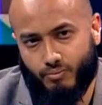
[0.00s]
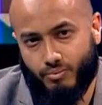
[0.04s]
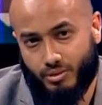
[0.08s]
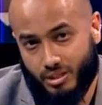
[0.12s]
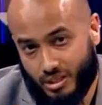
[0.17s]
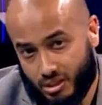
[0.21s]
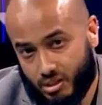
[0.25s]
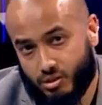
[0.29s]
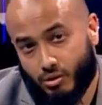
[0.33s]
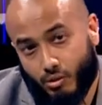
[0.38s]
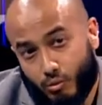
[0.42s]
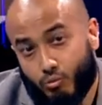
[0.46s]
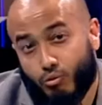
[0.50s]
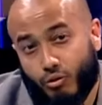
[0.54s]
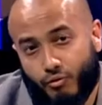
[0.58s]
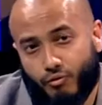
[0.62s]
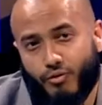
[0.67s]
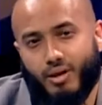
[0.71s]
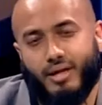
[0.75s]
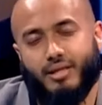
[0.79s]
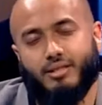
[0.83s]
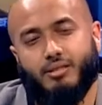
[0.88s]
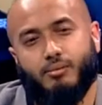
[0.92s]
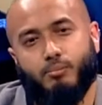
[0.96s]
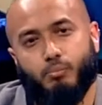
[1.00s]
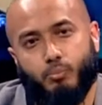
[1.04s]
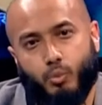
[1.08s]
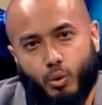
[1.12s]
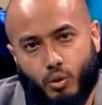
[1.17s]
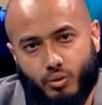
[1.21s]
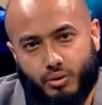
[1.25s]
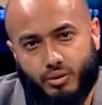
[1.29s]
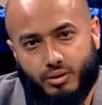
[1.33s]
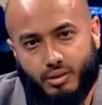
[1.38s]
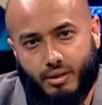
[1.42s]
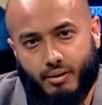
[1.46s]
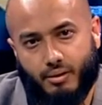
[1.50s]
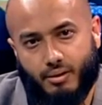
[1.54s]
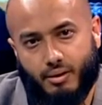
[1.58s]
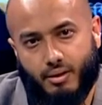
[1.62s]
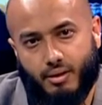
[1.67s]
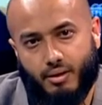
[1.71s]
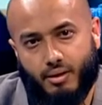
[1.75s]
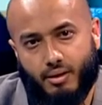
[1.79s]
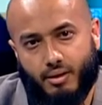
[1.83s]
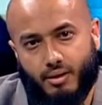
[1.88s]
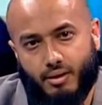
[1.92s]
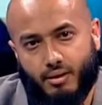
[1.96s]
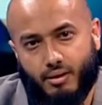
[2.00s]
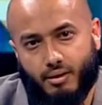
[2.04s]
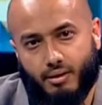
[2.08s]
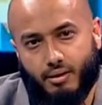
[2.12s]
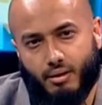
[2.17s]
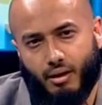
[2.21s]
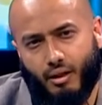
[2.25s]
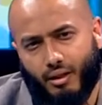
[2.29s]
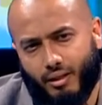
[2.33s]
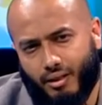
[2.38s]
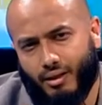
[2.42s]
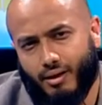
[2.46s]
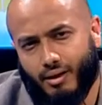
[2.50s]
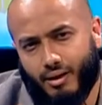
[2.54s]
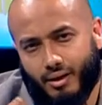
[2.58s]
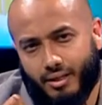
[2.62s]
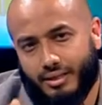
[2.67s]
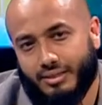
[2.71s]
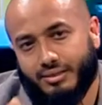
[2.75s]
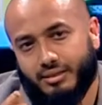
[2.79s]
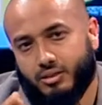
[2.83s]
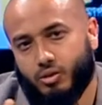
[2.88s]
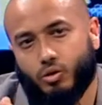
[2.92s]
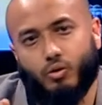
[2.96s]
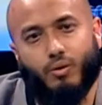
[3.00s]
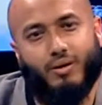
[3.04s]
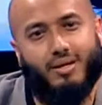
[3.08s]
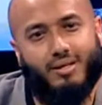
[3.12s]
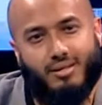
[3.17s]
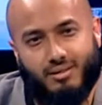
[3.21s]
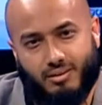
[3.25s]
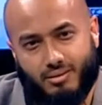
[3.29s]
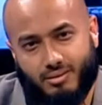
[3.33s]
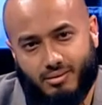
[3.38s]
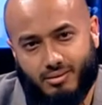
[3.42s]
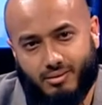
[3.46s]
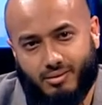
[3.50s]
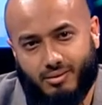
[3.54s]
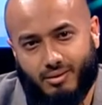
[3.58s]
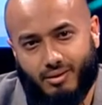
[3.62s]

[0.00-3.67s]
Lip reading: Just reflect and ponder. Allah is the greatest,